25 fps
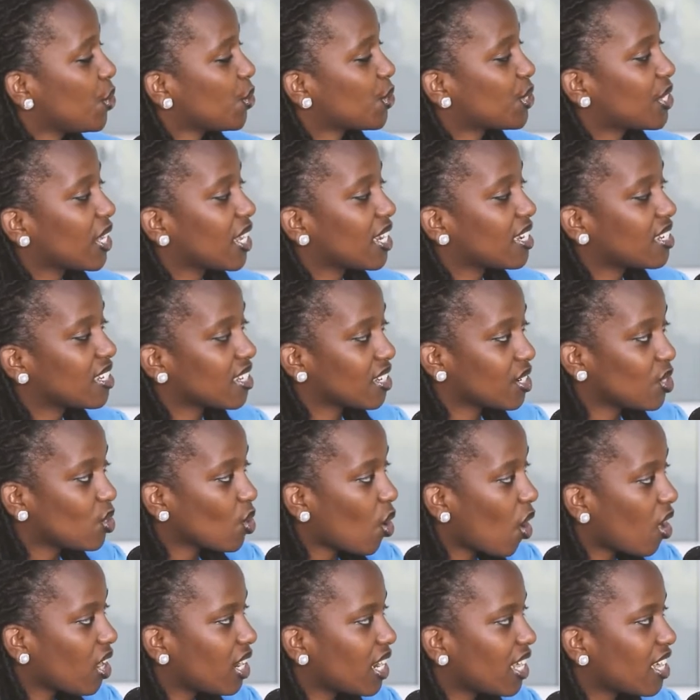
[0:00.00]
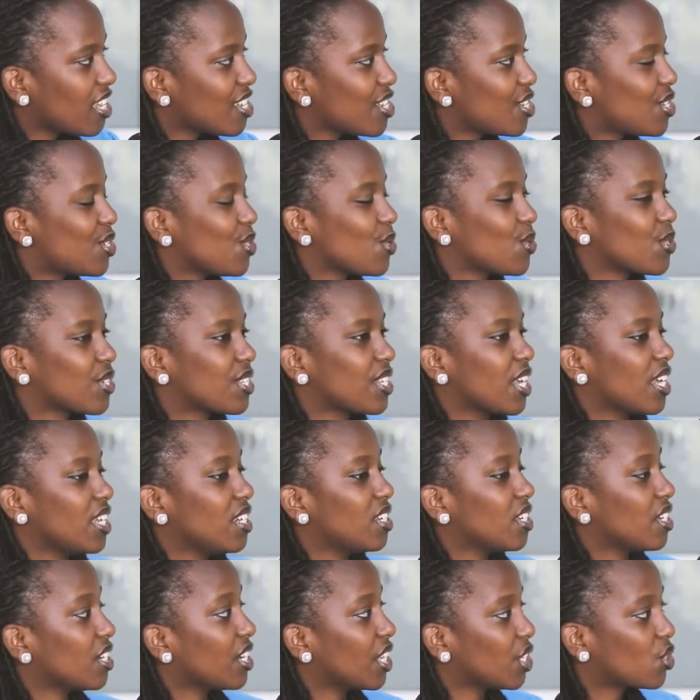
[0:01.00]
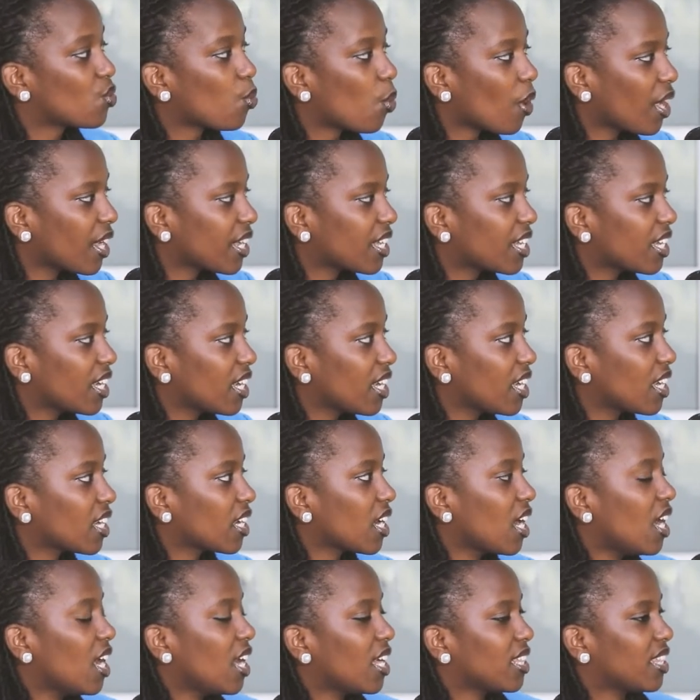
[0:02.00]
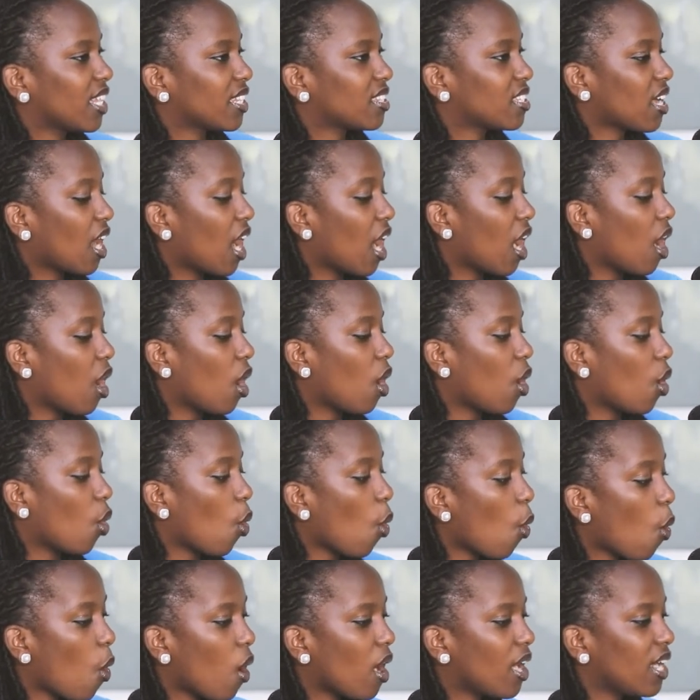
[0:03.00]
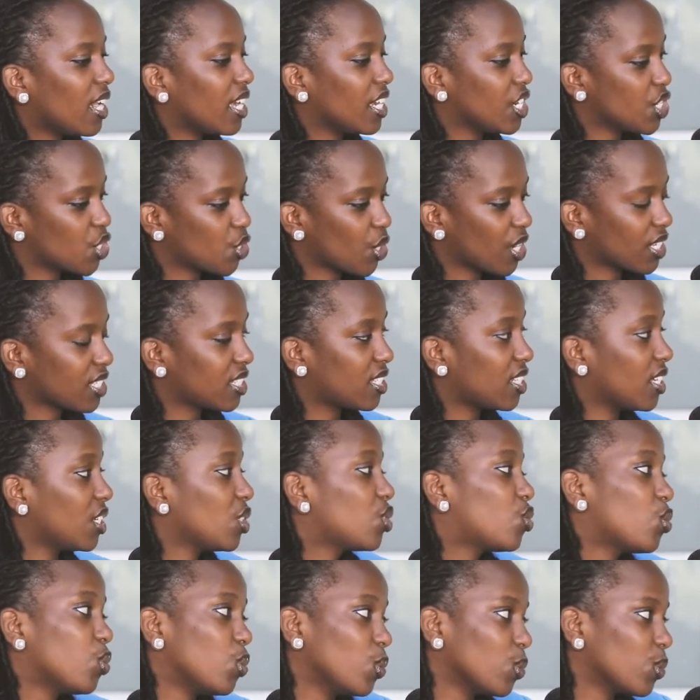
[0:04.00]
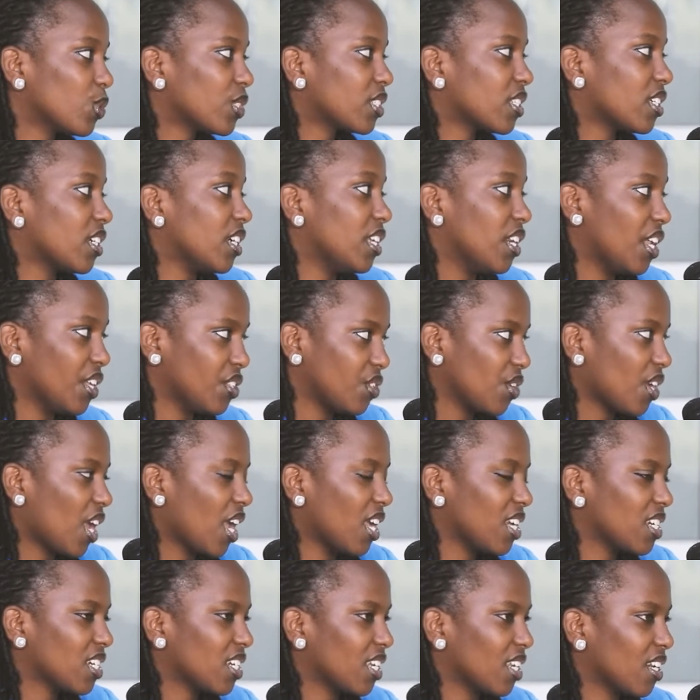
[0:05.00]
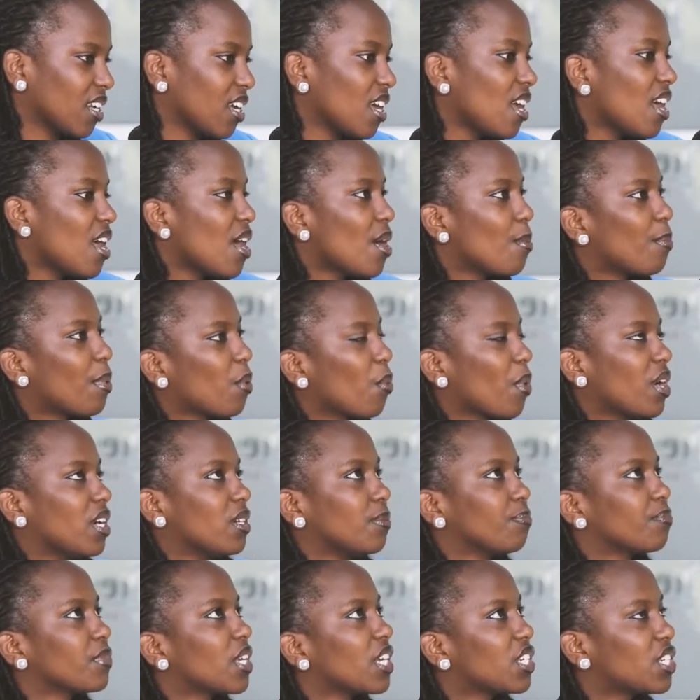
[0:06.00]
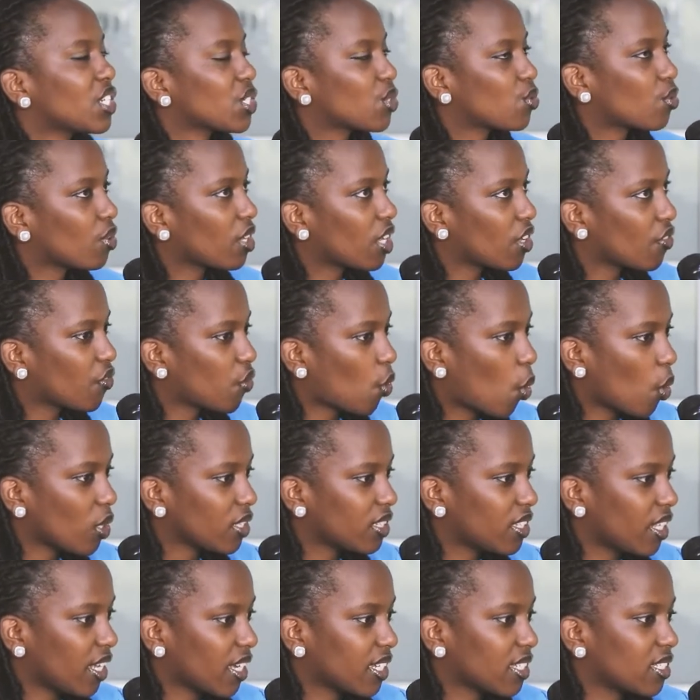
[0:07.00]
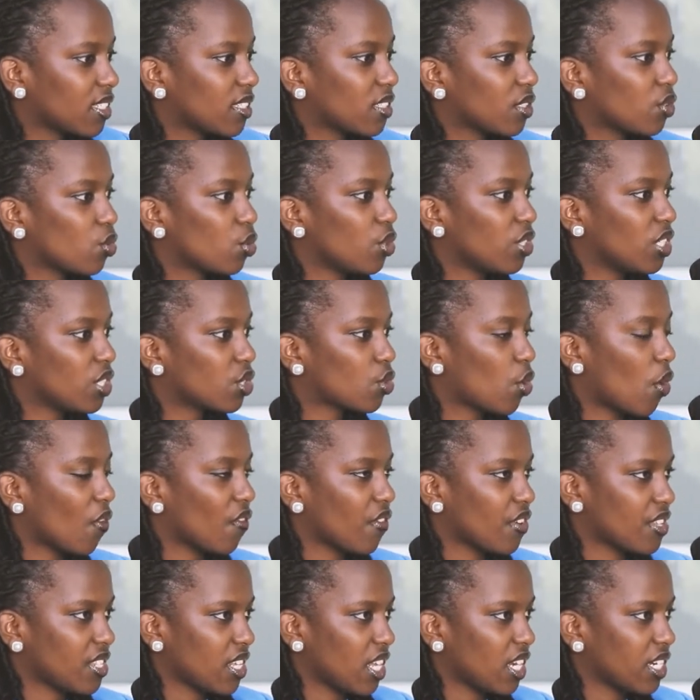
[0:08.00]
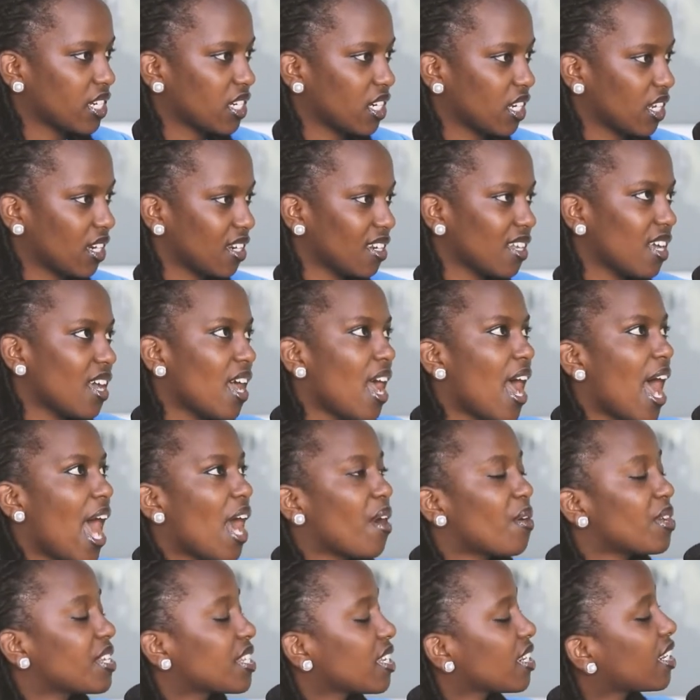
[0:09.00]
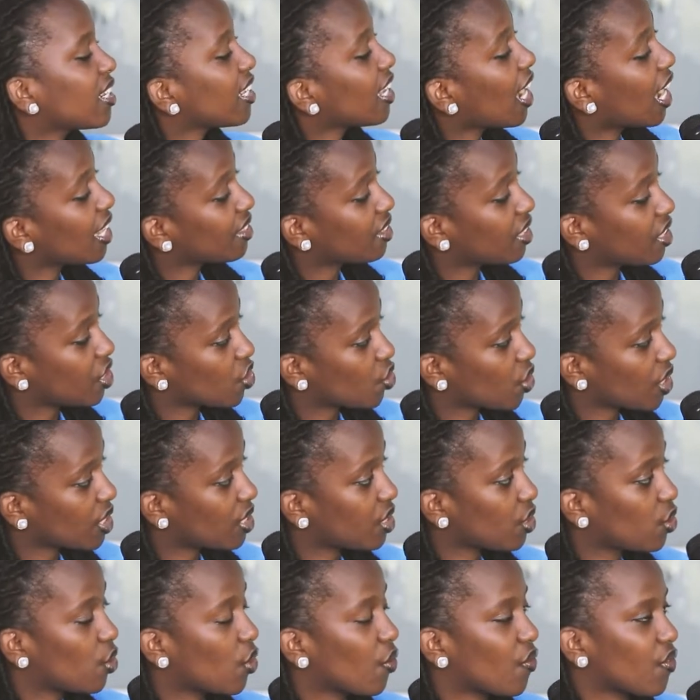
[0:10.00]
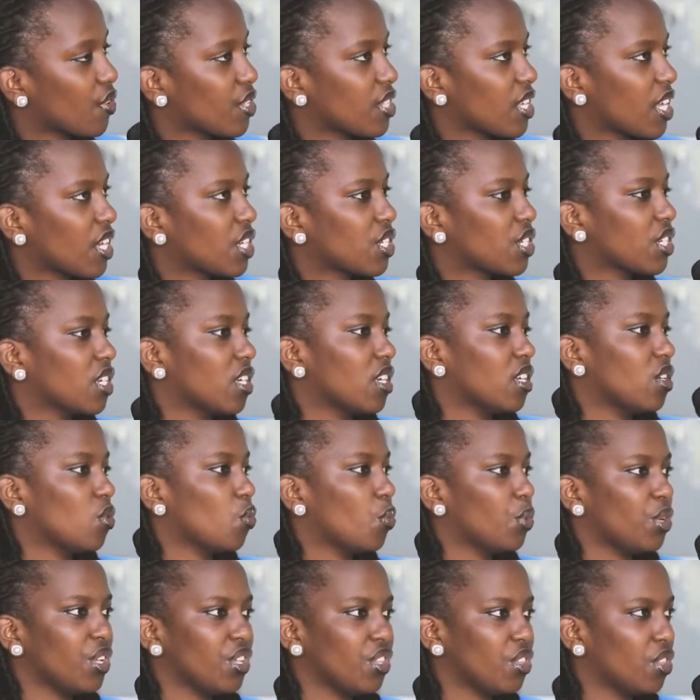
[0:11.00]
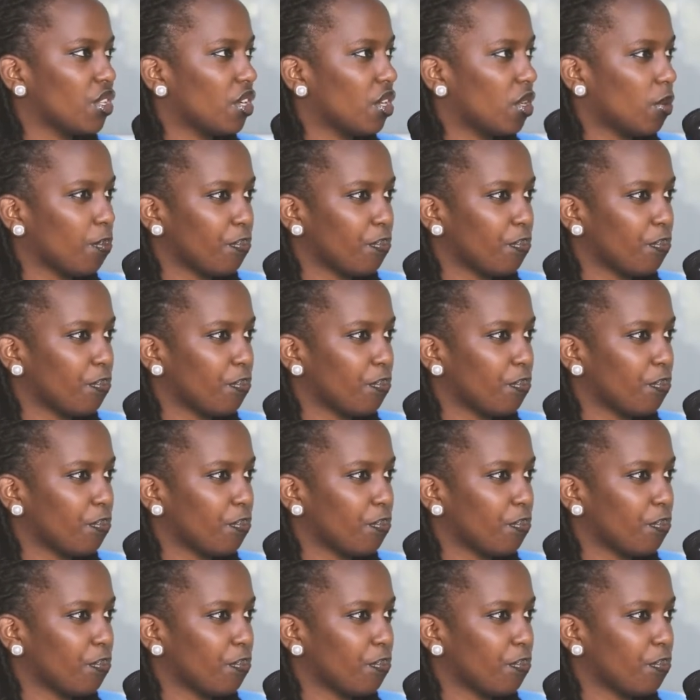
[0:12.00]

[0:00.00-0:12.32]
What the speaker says: You said knowledge, you said networking, that are all interesting tools in education. But well, just to give context to this conversation, I recently had an interesting conversation with